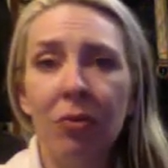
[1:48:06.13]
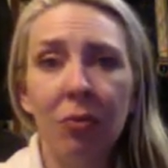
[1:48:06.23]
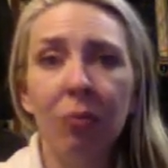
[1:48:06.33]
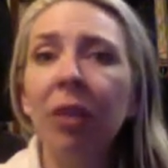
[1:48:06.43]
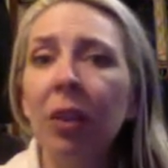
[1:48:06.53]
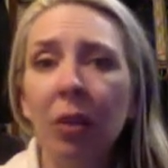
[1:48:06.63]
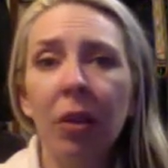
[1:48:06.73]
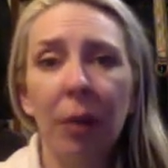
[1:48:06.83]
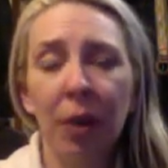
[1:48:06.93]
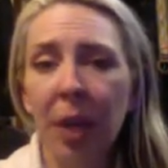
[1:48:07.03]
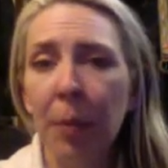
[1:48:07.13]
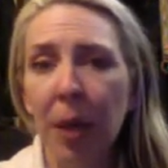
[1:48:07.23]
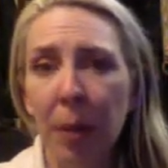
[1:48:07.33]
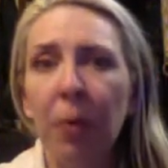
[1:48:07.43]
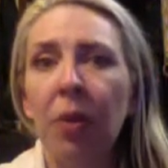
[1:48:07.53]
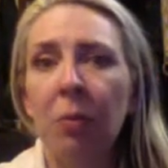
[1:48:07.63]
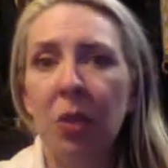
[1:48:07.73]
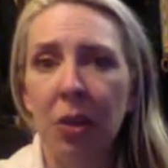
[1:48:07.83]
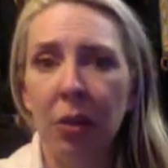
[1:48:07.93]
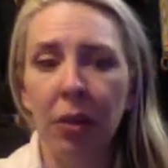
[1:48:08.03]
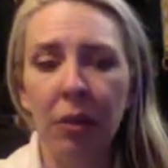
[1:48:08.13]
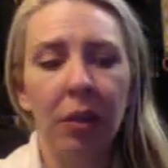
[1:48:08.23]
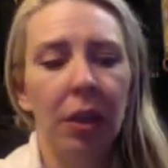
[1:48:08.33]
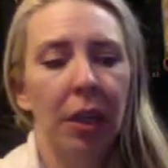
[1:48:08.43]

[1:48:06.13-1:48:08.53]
really good about keeping up with the material.